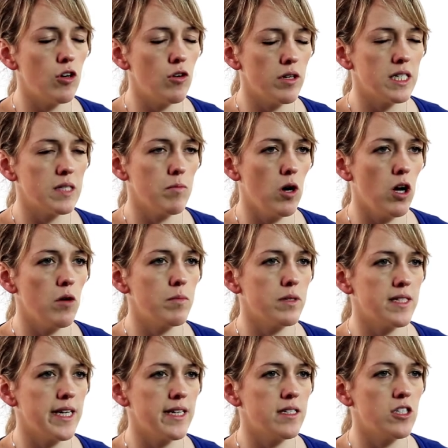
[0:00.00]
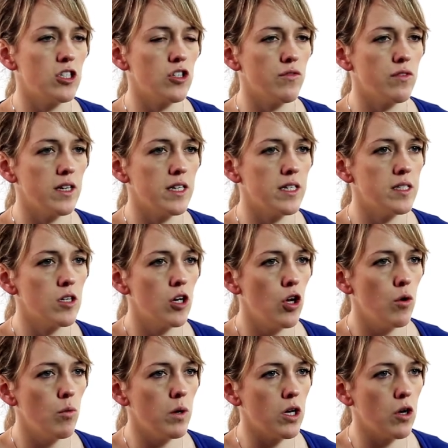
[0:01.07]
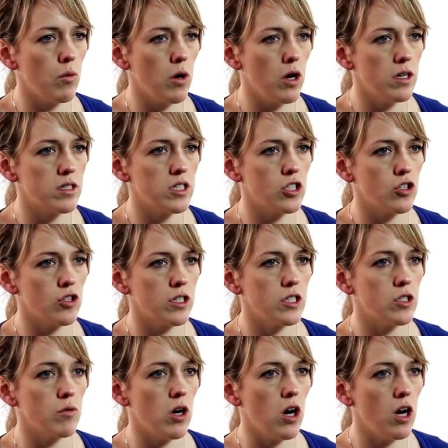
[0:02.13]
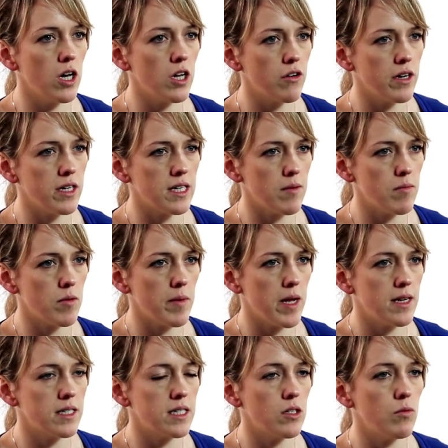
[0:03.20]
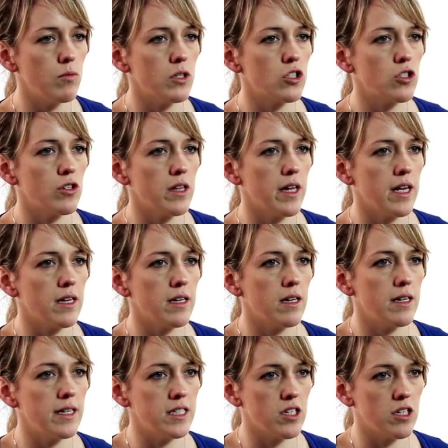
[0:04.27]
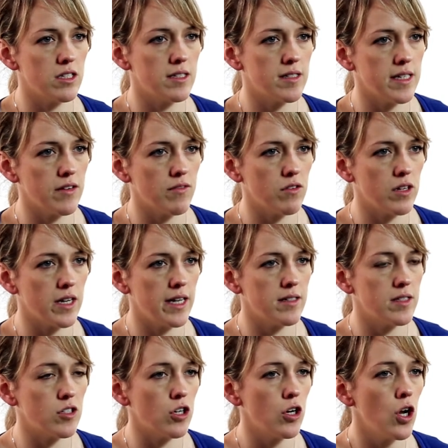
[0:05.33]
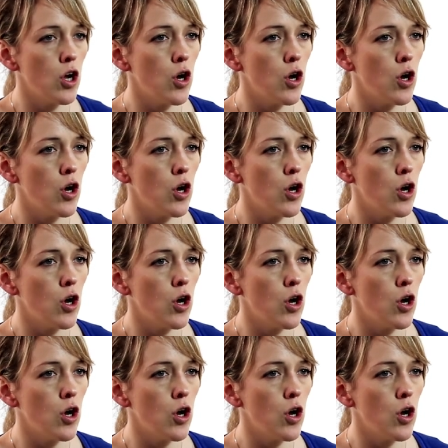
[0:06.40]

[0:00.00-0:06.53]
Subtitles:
only a small percentage of these will go on to turn into a high-grade abnormality, which could then lead on to cervical cancer,